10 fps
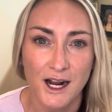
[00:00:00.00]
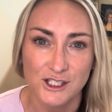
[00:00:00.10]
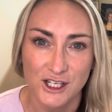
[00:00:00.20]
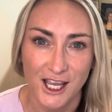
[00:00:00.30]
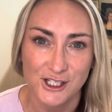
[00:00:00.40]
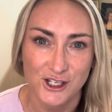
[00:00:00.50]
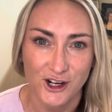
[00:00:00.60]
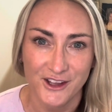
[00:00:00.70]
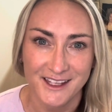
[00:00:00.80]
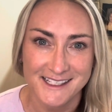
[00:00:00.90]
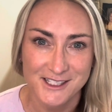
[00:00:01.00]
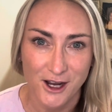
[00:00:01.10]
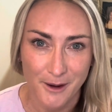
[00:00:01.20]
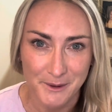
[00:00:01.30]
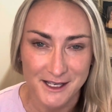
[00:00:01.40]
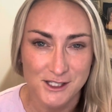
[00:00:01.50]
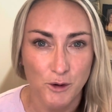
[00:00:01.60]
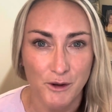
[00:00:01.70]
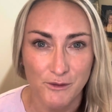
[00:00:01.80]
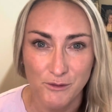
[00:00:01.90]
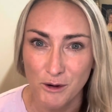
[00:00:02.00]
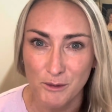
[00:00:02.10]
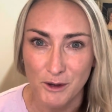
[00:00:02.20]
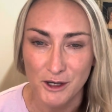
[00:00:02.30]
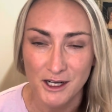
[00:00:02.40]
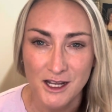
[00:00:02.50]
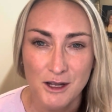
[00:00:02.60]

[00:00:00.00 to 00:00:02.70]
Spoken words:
education on these topics going forward,